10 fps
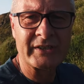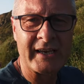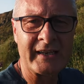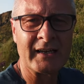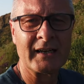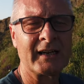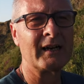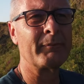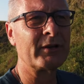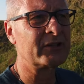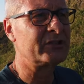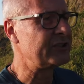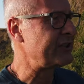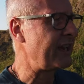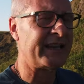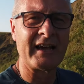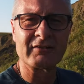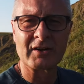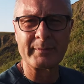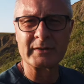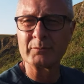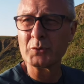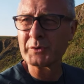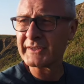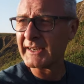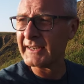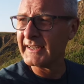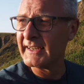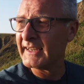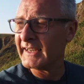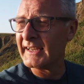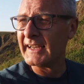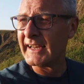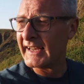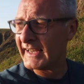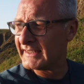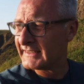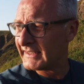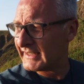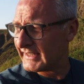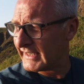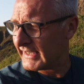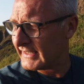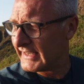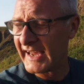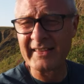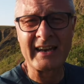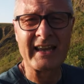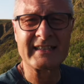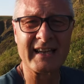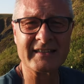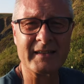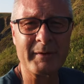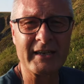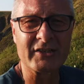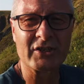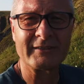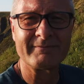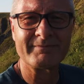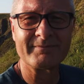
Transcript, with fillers: see. I'm gonna just sit here now, grab some water, and yeah, then head down to the beach.